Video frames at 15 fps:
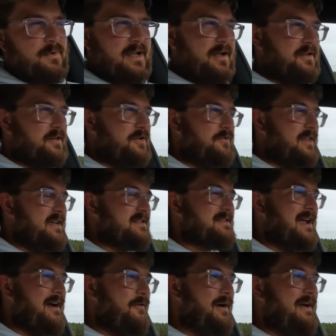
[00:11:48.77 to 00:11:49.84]
We all knew this.
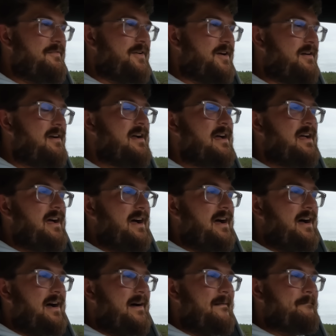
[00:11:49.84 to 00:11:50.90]
However,
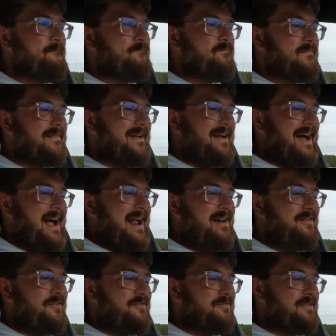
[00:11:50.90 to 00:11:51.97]
I
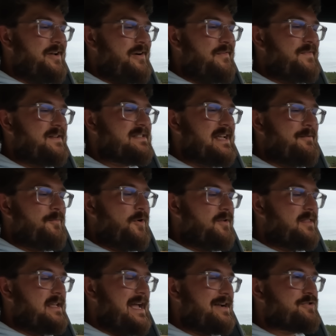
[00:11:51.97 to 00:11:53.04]
don't know if it's
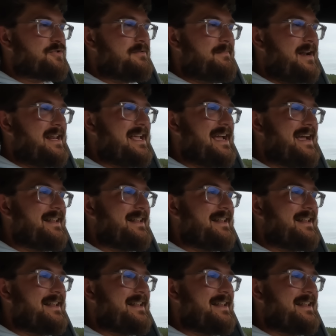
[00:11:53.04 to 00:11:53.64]
worth the extra money